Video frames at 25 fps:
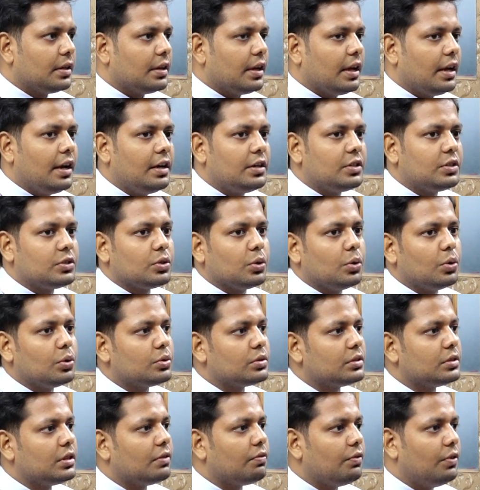It
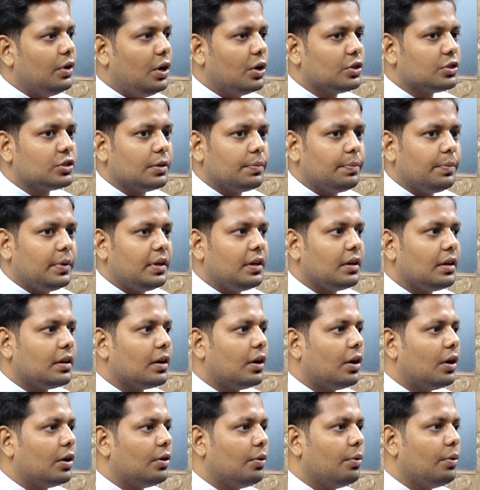shows the philosophy
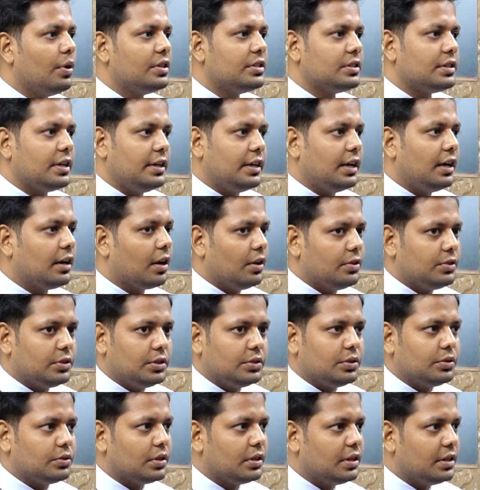on which Indian
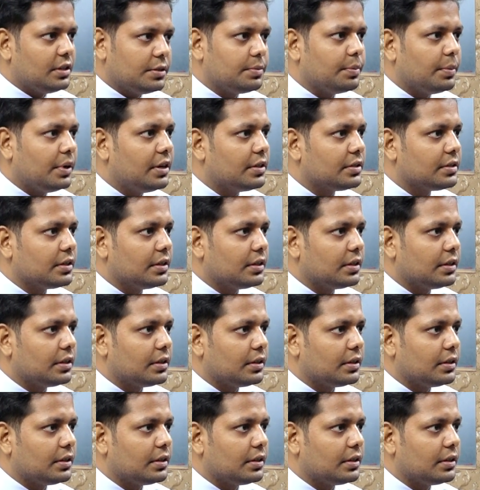Constitution is made, sir.